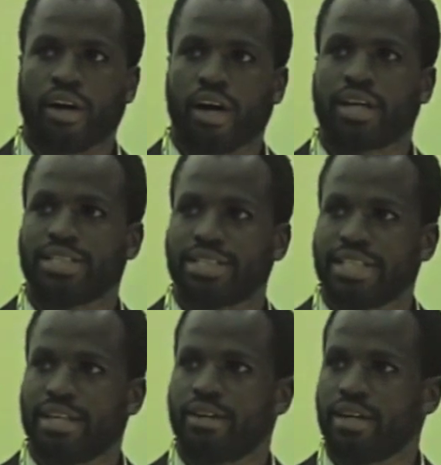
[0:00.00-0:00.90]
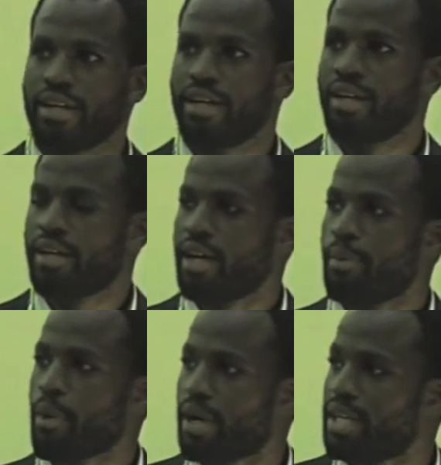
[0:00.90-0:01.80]
are considered
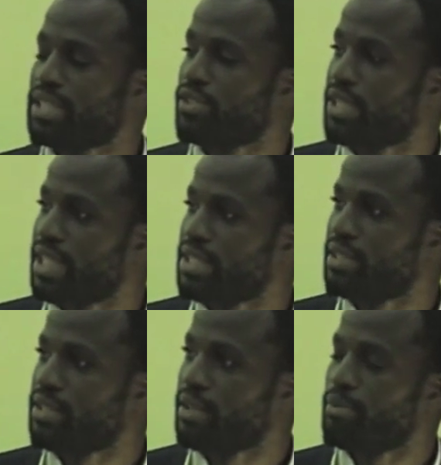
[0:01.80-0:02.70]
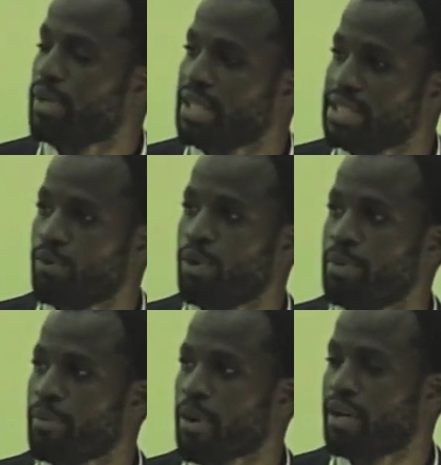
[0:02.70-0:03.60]
part of this tradition, because it will be
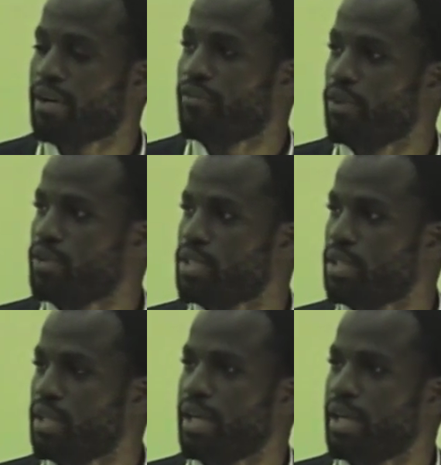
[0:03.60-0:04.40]
a part of the future.